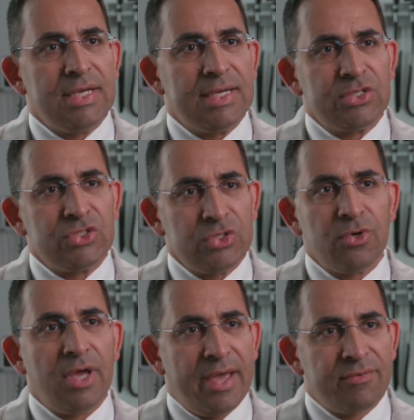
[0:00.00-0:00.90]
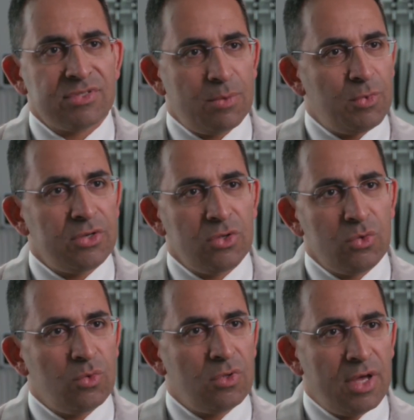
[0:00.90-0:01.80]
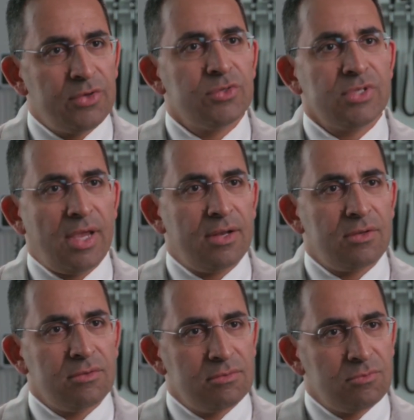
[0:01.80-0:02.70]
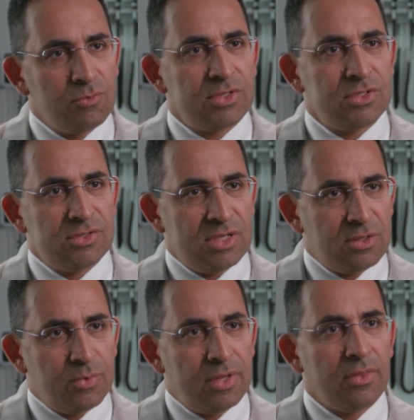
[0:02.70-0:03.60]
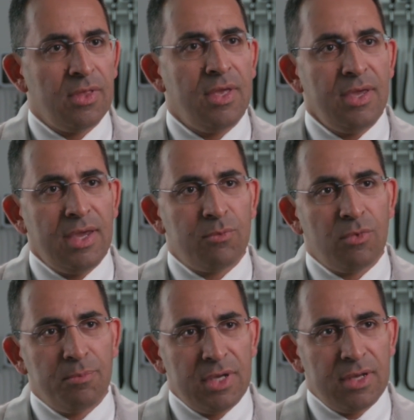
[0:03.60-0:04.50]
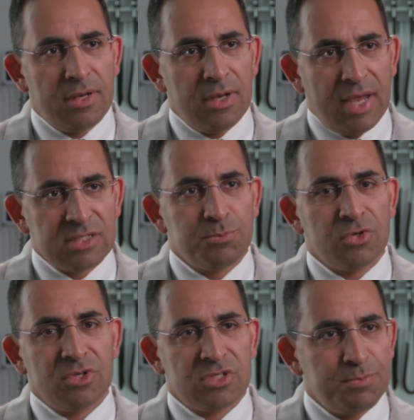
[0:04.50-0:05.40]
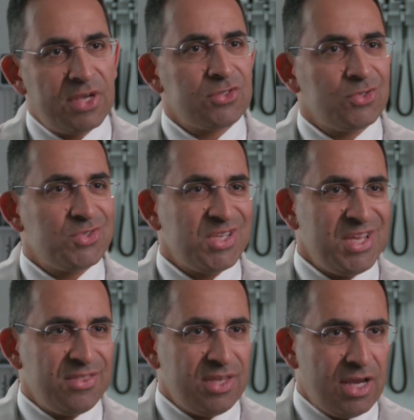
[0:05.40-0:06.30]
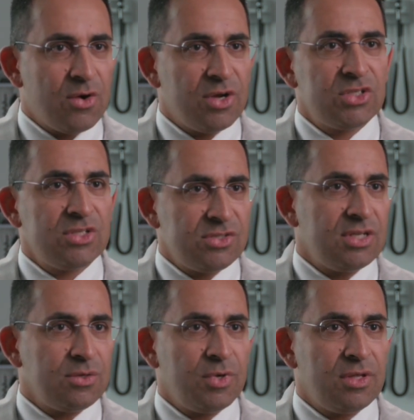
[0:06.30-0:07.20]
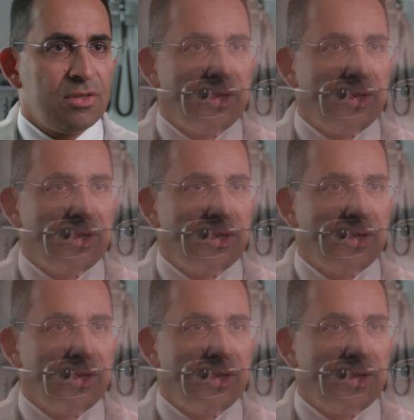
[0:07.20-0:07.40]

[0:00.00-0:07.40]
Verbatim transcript: uh, she will have someone who will understand what she's dealing with and will be an expert and a specialist in the area she's dealing with.